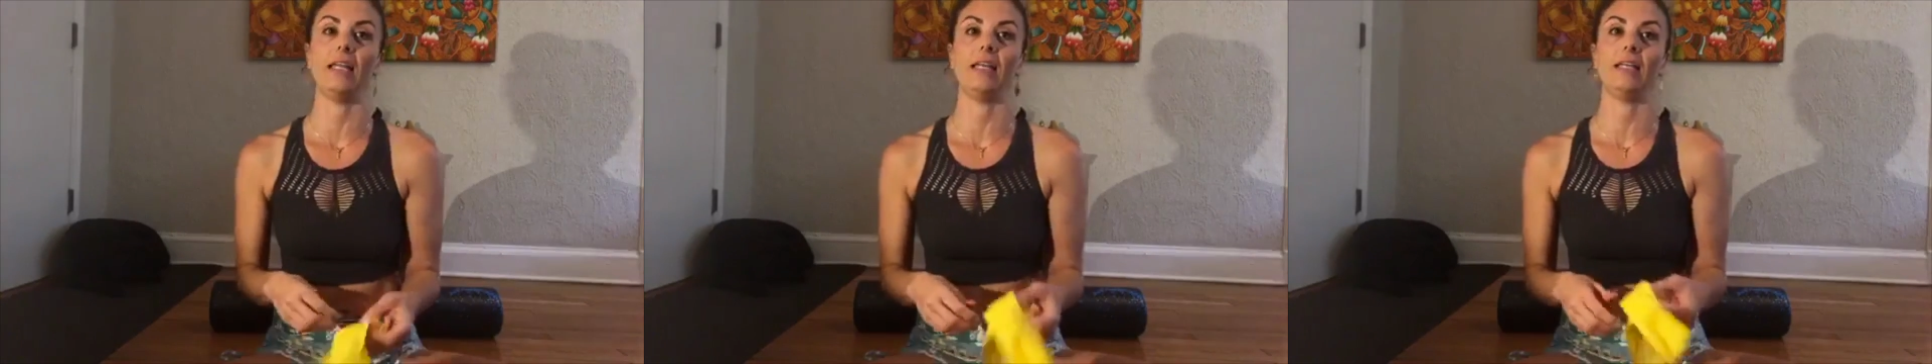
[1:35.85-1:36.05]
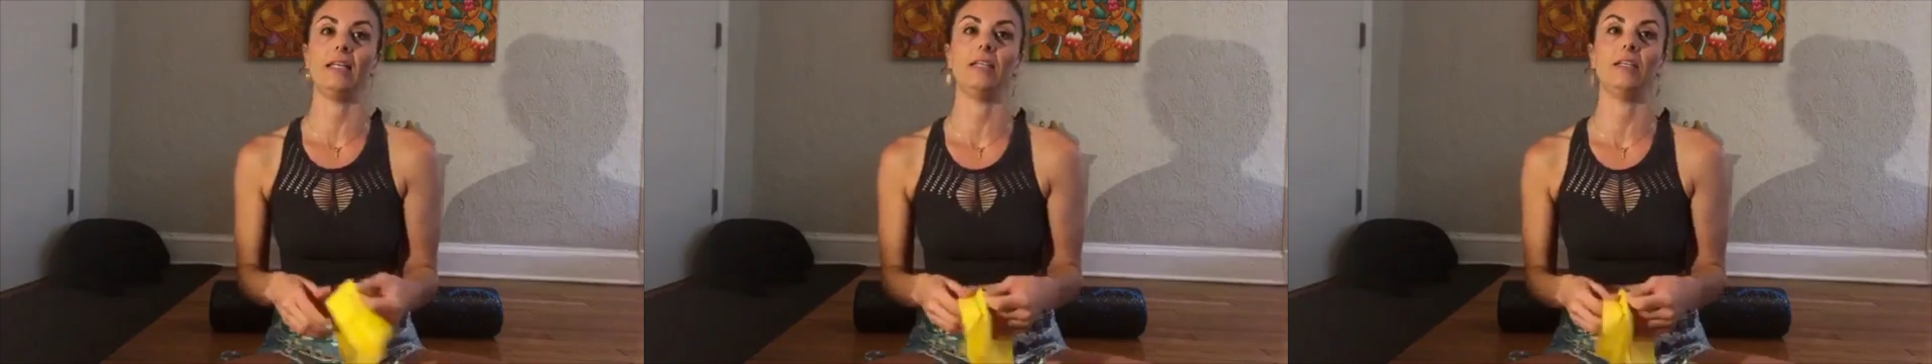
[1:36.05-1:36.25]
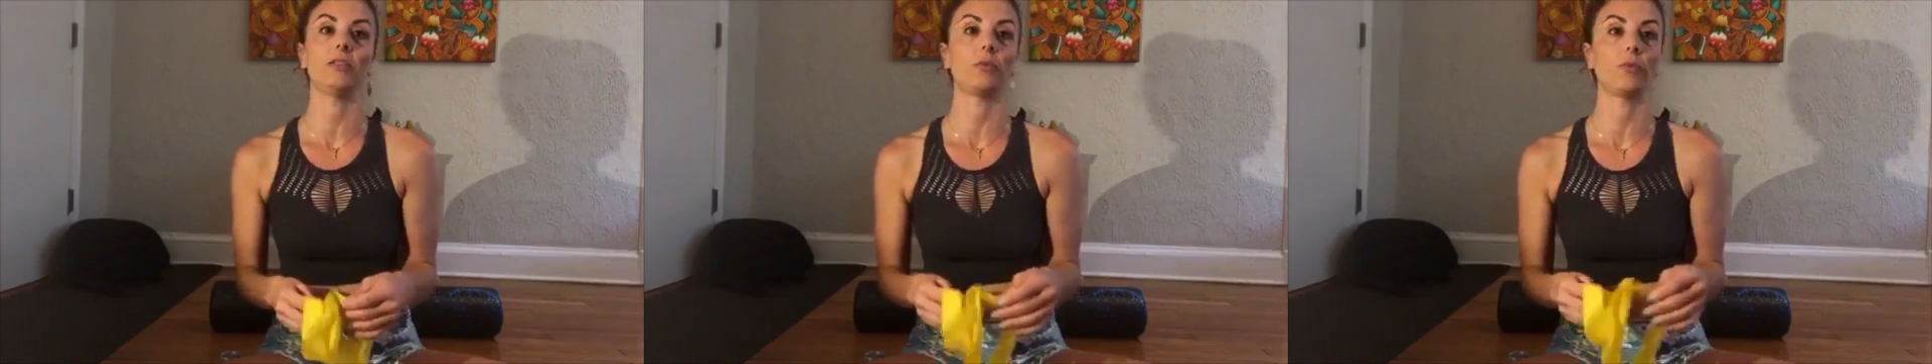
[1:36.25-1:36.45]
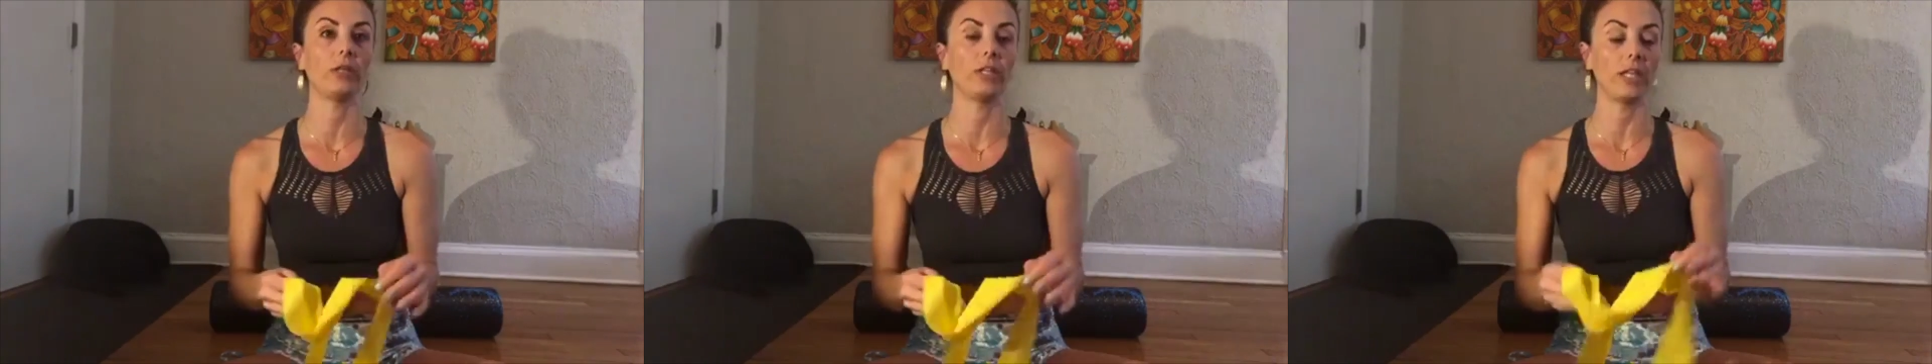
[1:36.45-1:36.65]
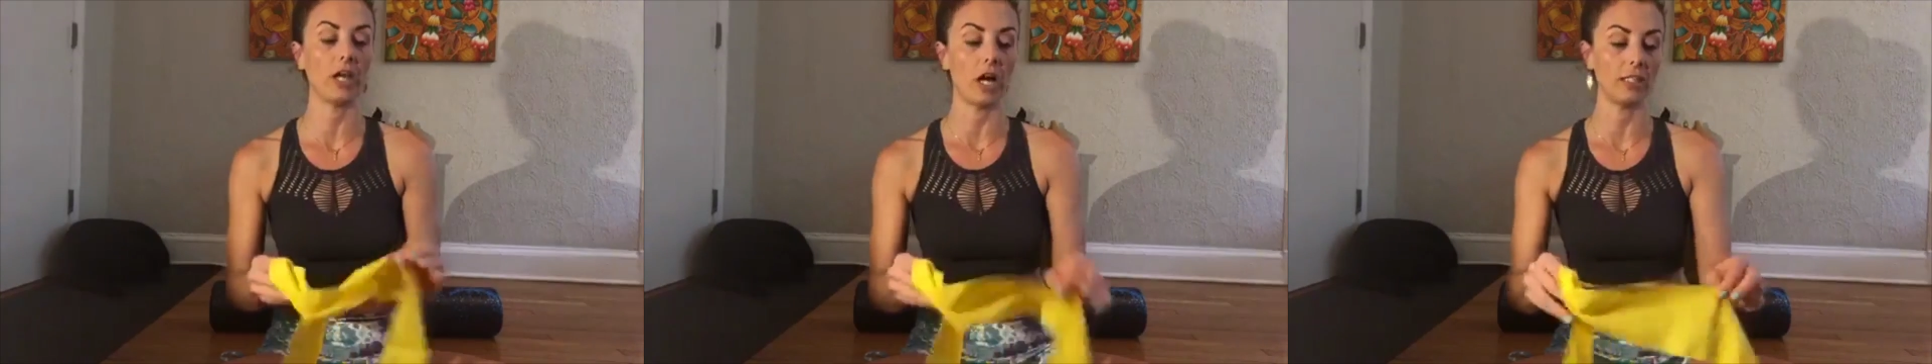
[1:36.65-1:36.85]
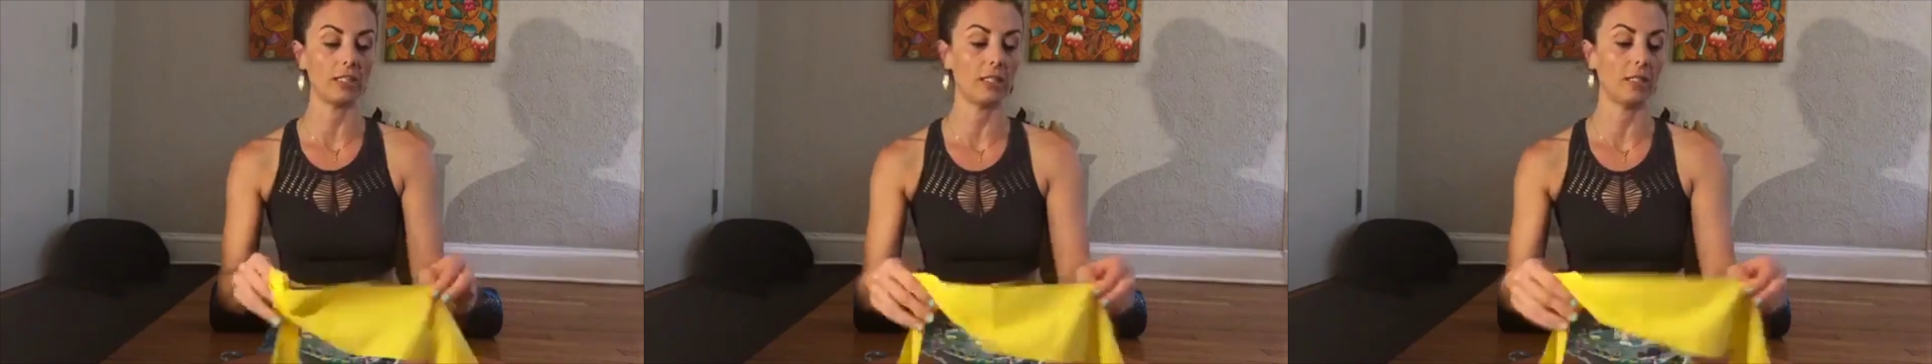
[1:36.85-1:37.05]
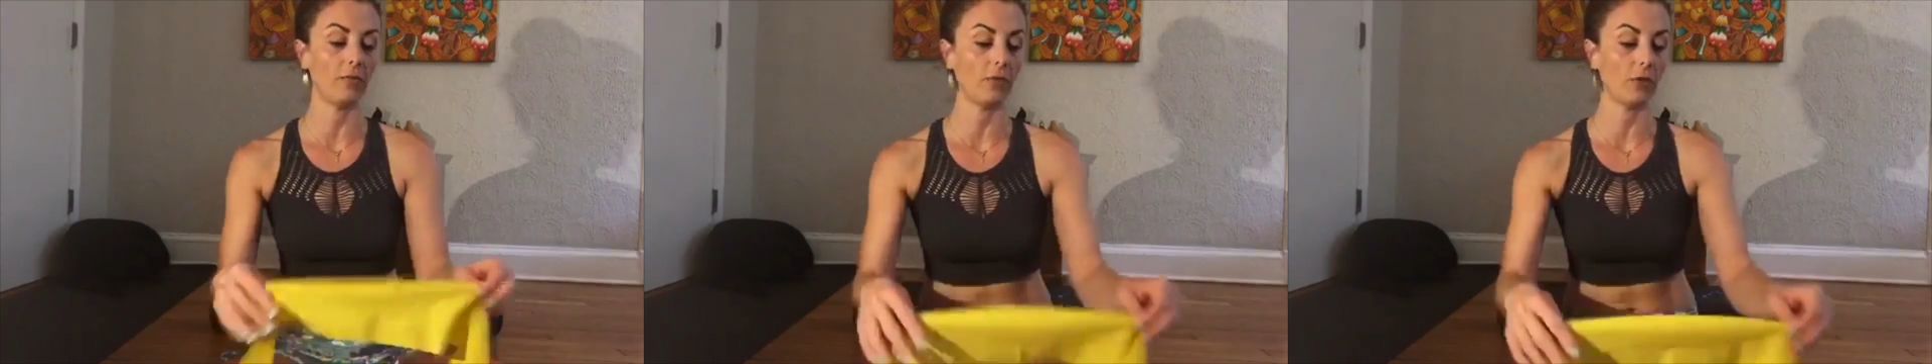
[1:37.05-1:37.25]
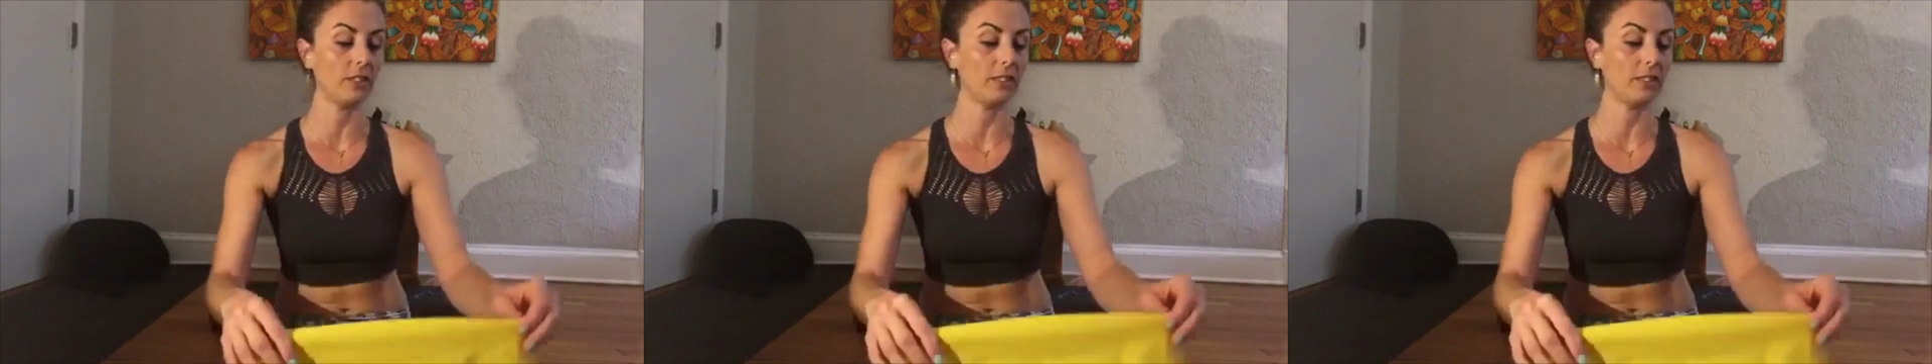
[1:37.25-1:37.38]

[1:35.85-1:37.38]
is really awesome for